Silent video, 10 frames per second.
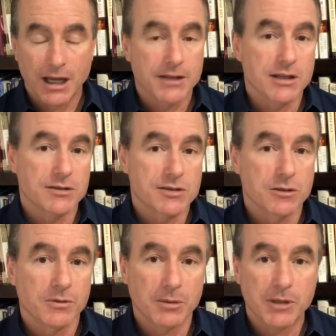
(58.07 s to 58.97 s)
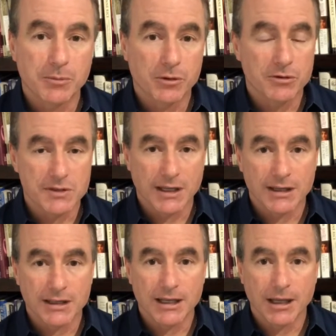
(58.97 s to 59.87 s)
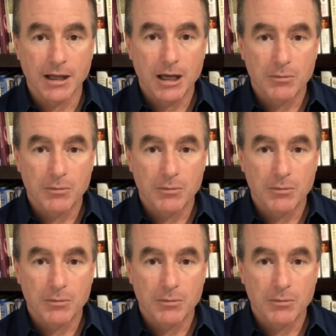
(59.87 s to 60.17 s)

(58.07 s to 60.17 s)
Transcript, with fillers: I talk to so many people who say that they